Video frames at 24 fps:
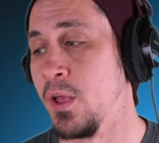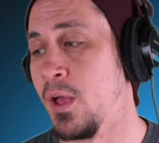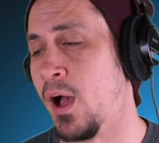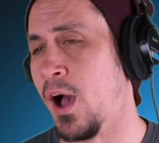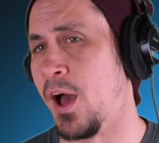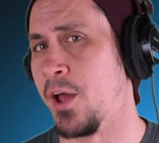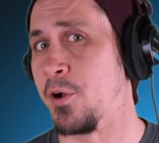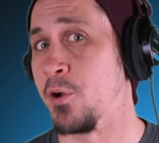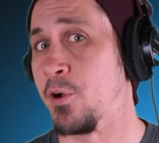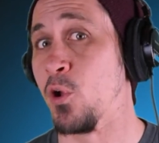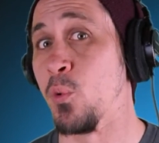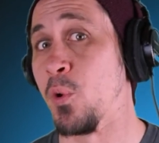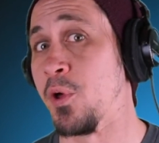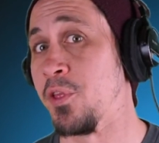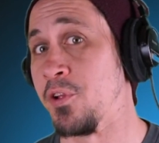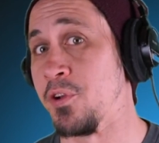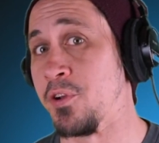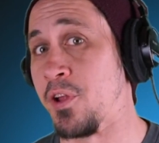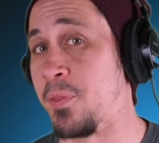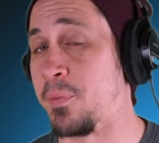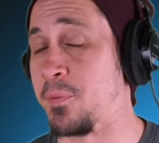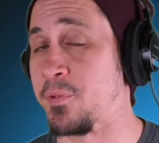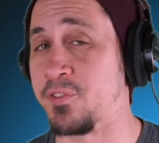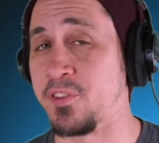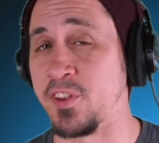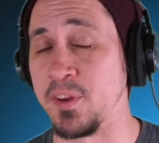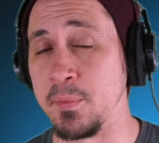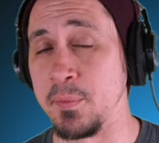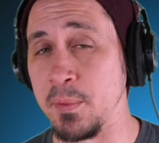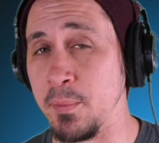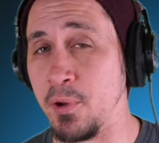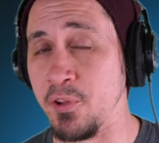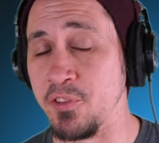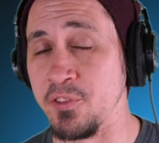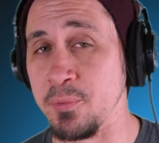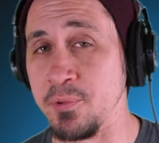I don't know whether or not there's going to be
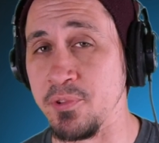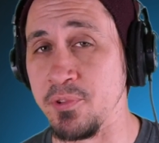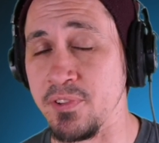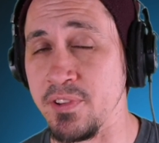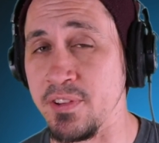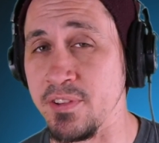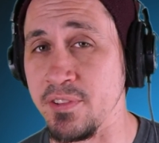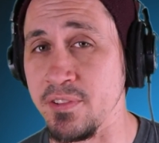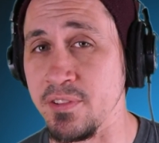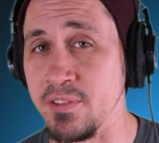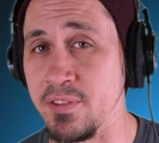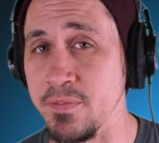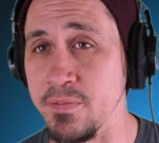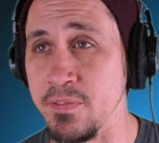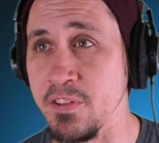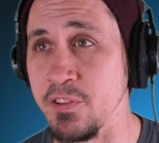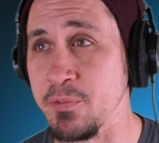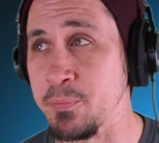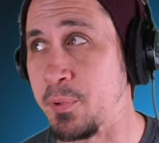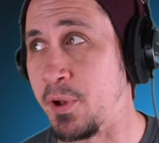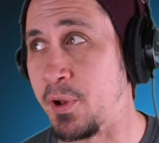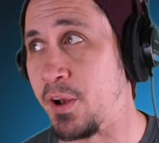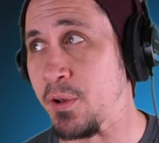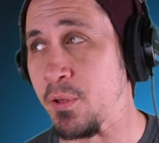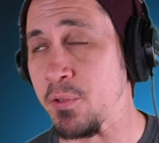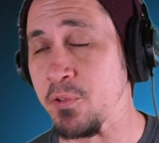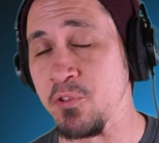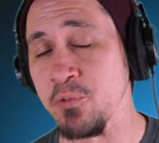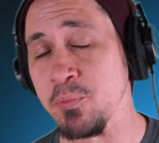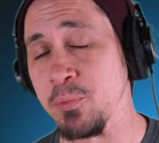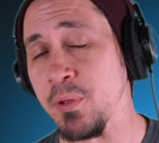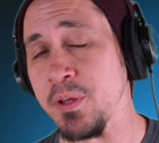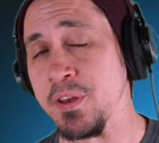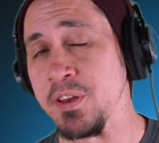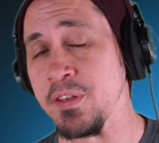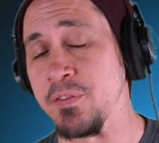multiple seasons of this, but I know there's
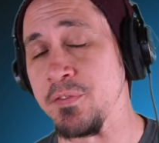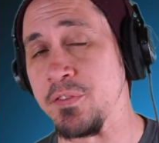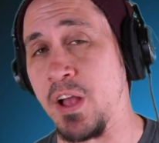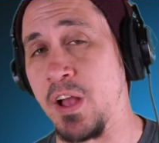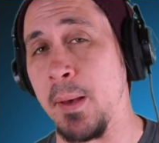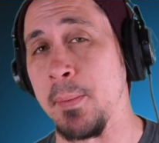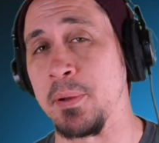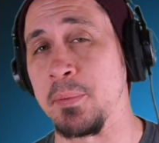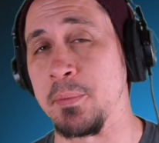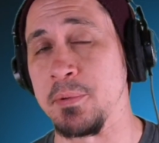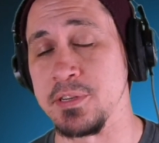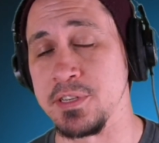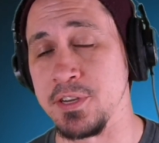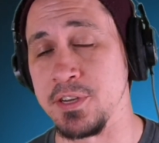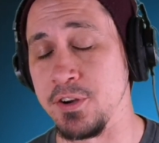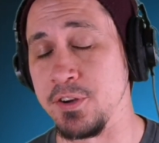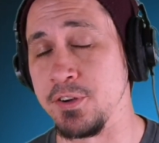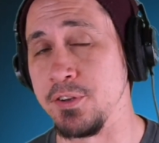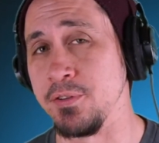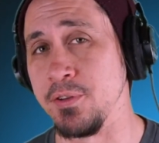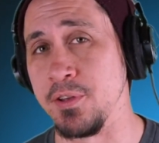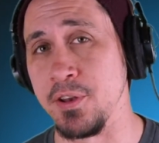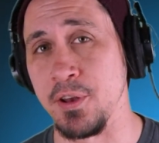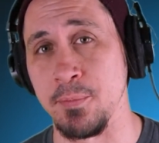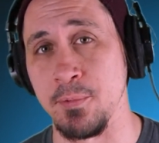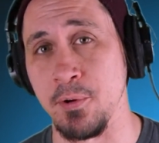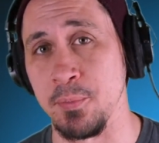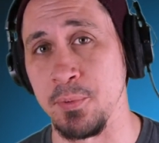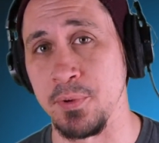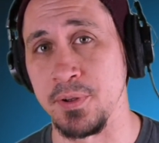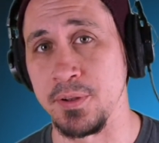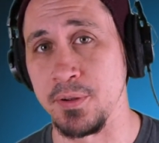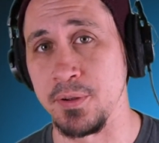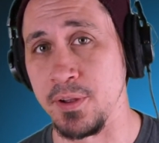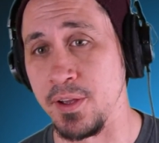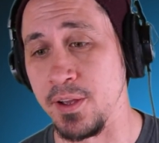plenty of comic material, and I'm
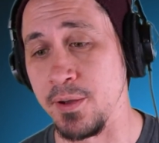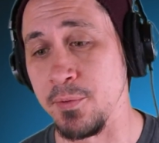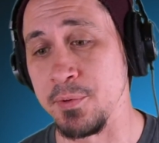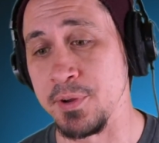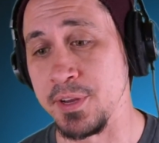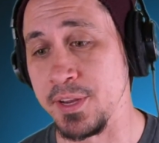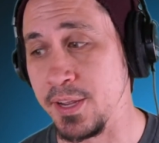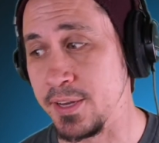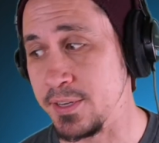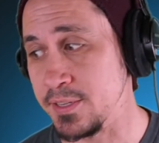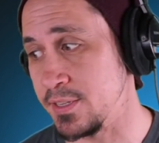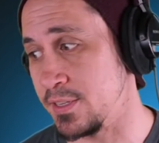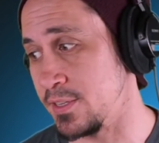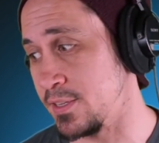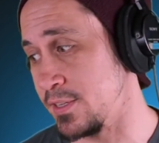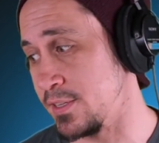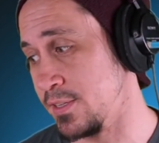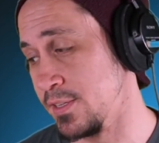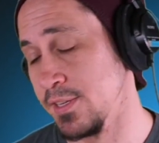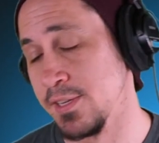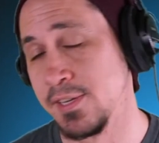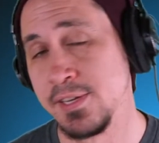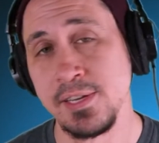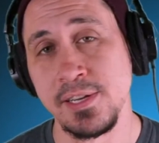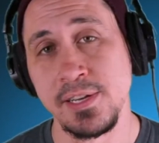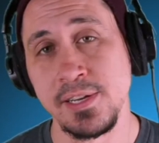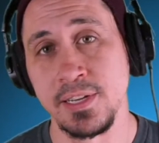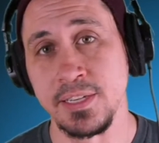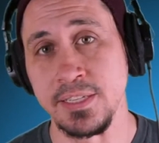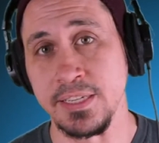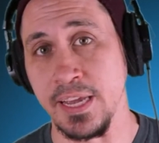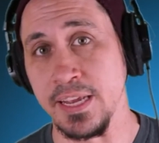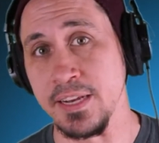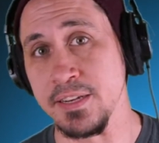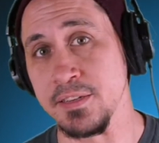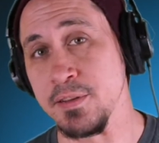hoping we get to
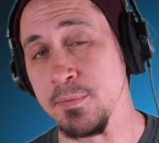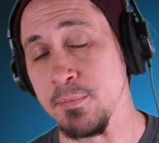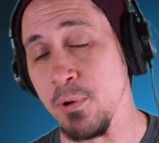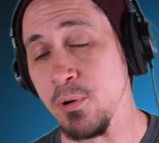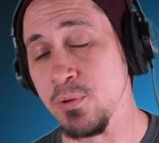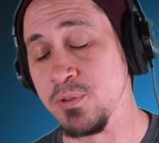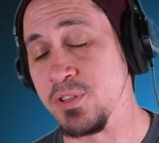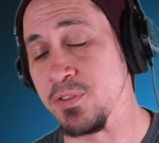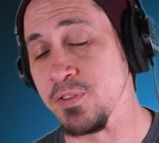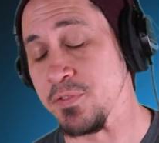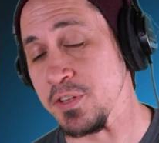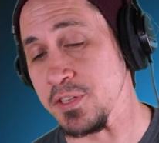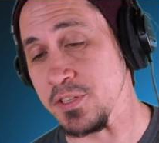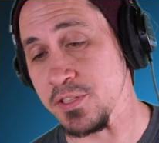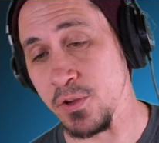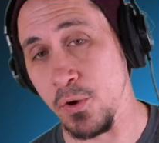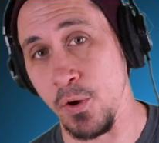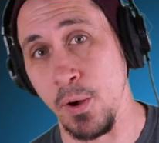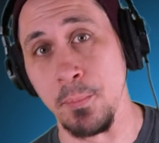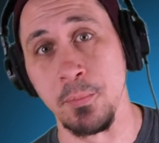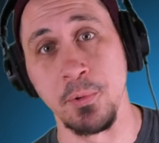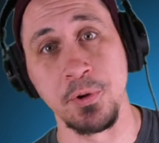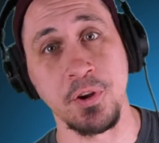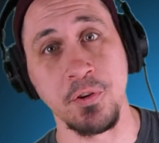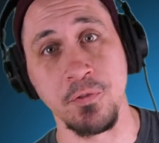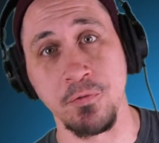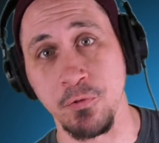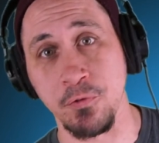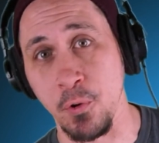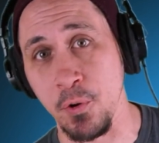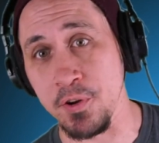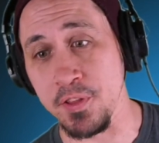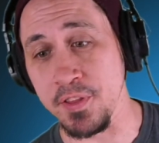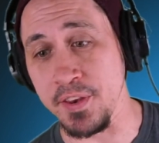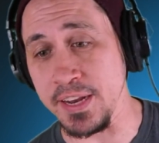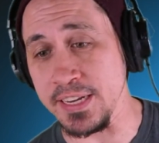most of it. So I'm looking
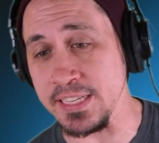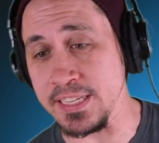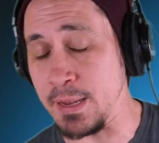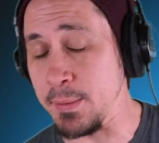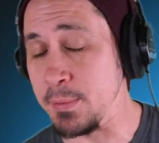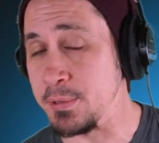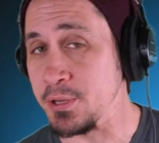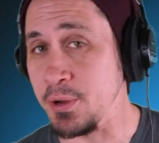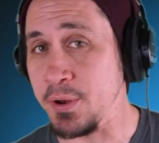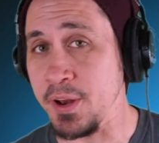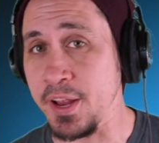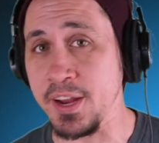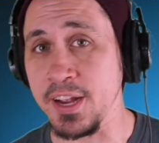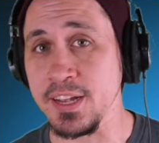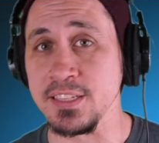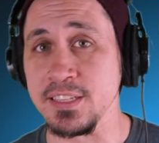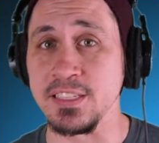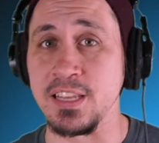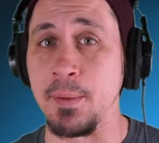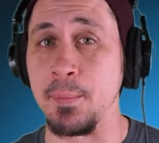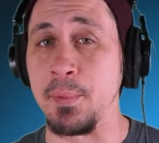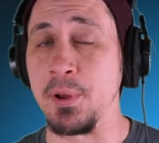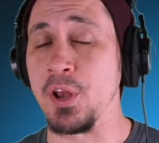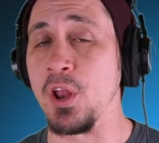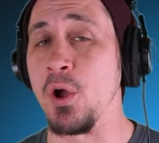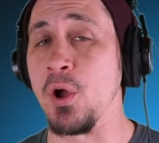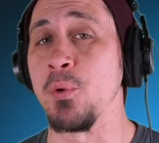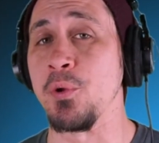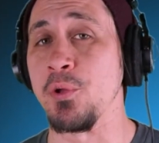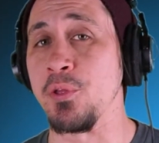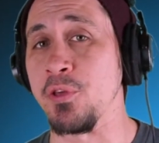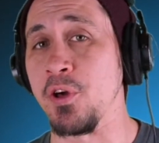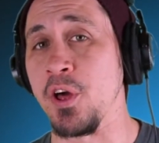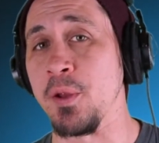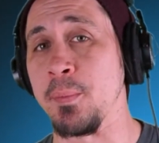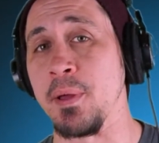forward to the next episode. Hey guys, let me know what
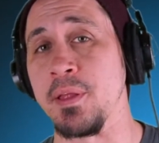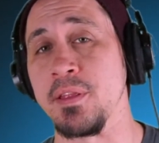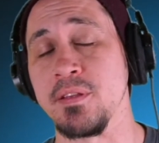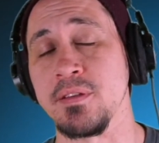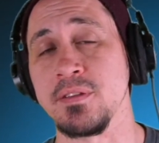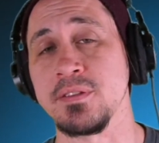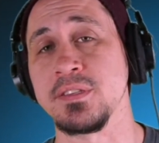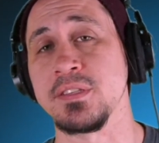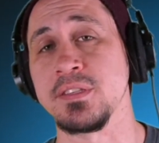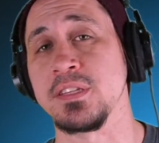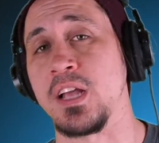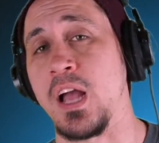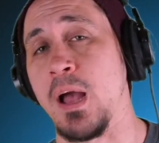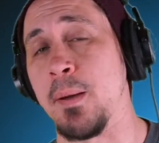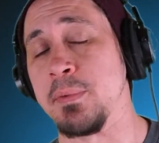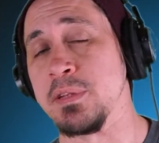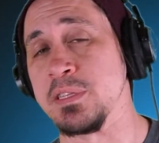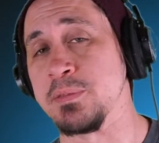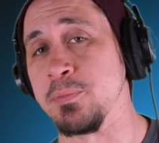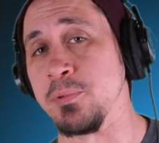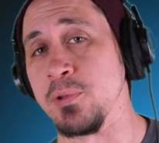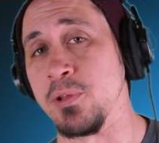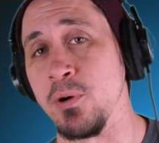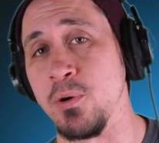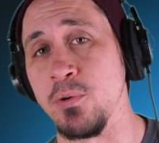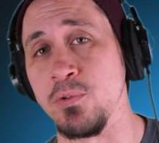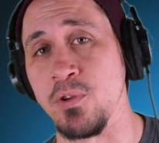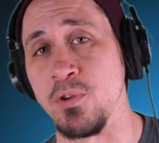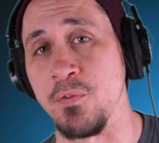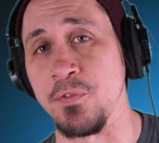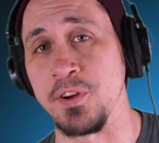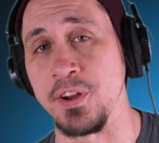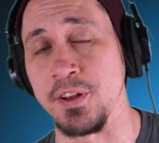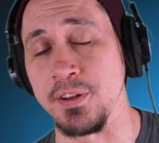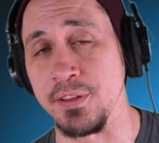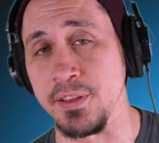you thought about this in the comments below. Don't
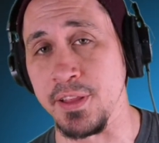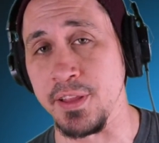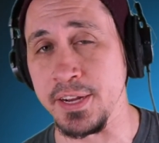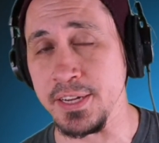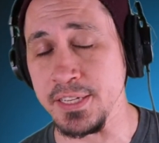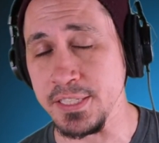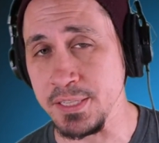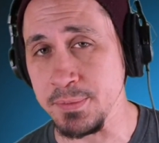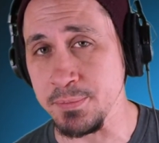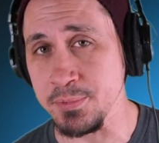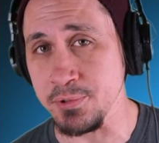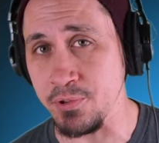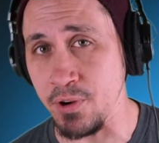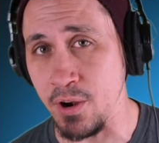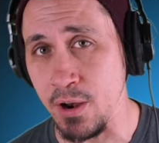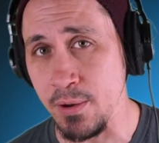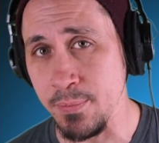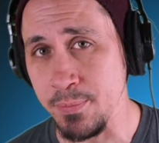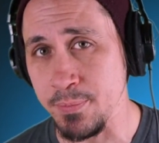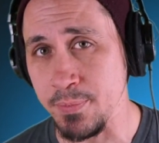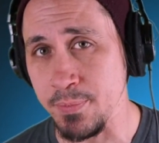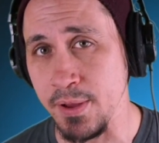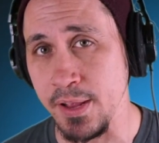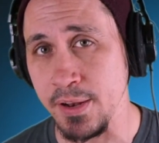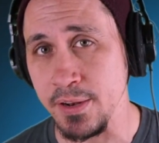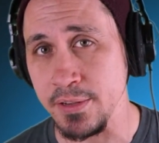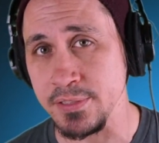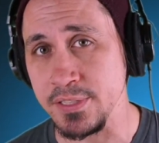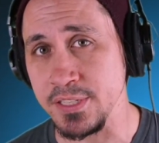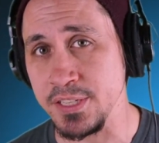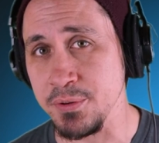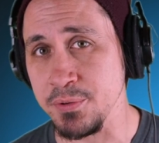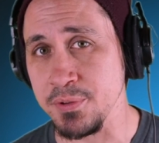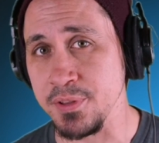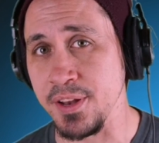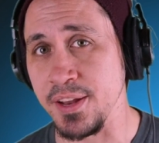forget to like and subscribe, and I'll
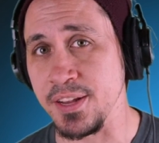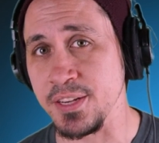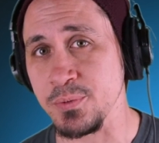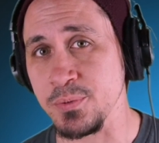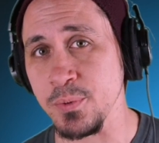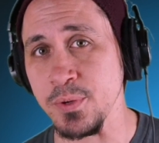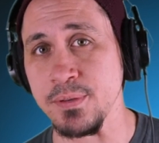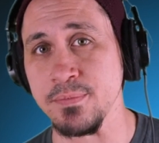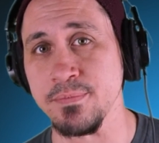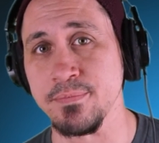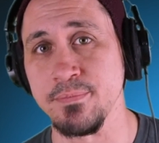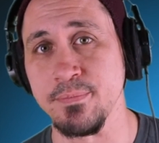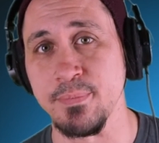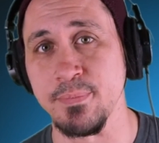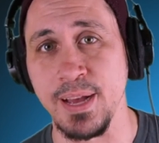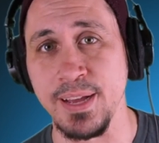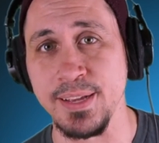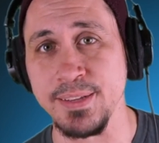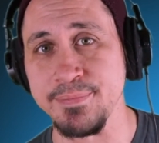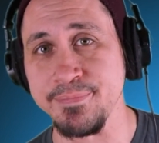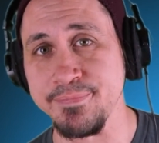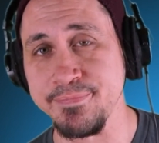see you in the next one. Bye.